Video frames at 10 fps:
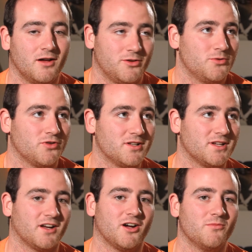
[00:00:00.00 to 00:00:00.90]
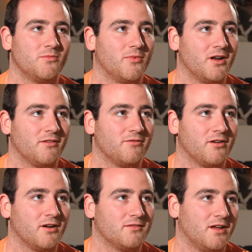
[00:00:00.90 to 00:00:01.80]
I do try and take home whenever
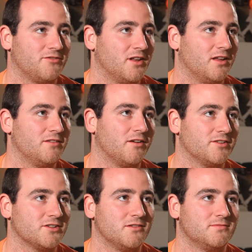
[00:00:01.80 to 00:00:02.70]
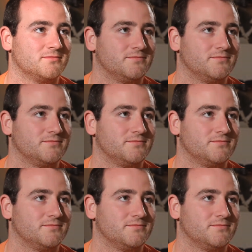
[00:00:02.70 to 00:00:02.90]
I have to leave every time.